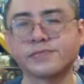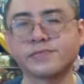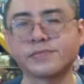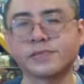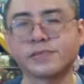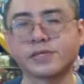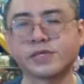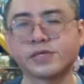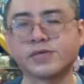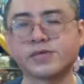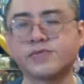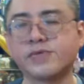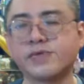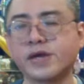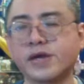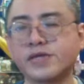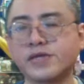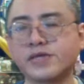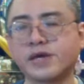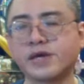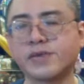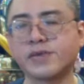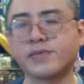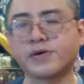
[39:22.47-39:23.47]
So
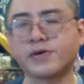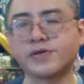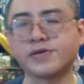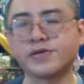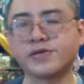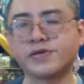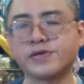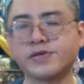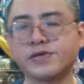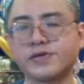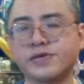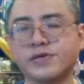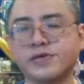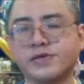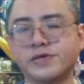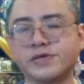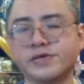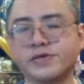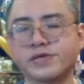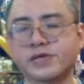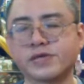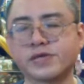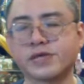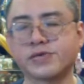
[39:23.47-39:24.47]
rest our body
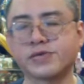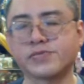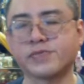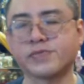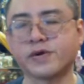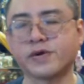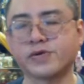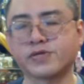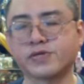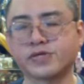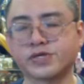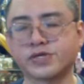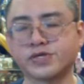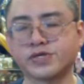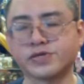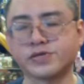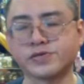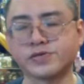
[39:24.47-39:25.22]
in such a posture.